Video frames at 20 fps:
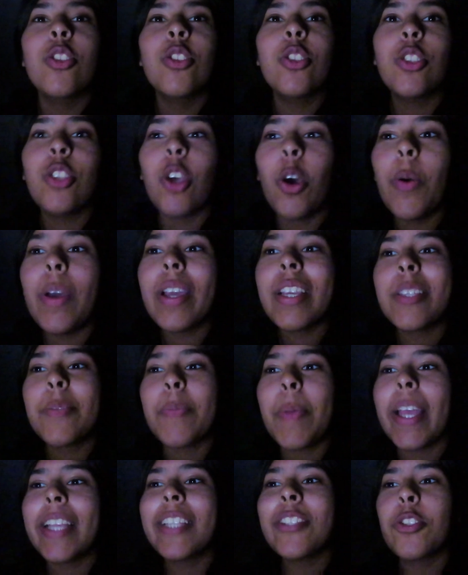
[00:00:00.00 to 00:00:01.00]
Don't
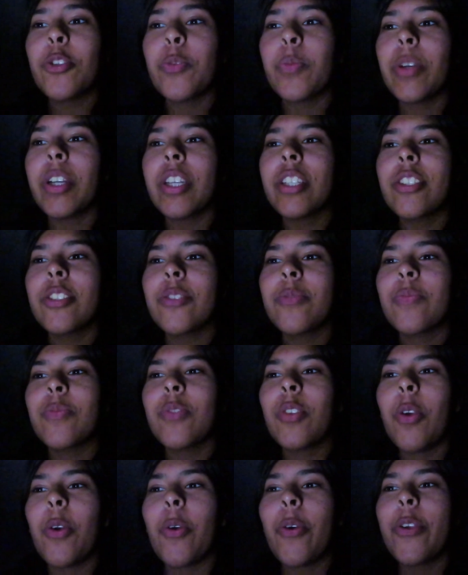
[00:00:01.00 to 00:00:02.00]
expect too much
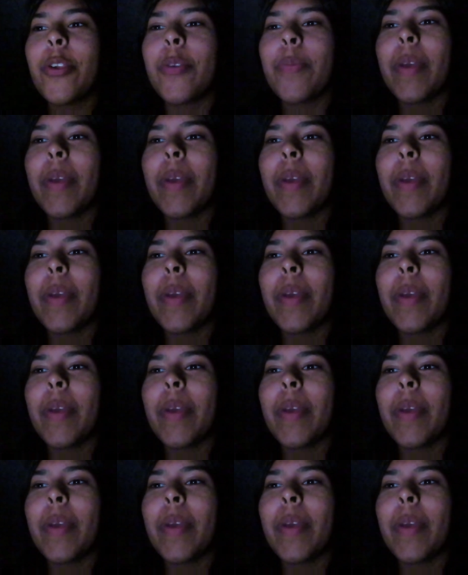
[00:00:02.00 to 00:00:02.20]
or you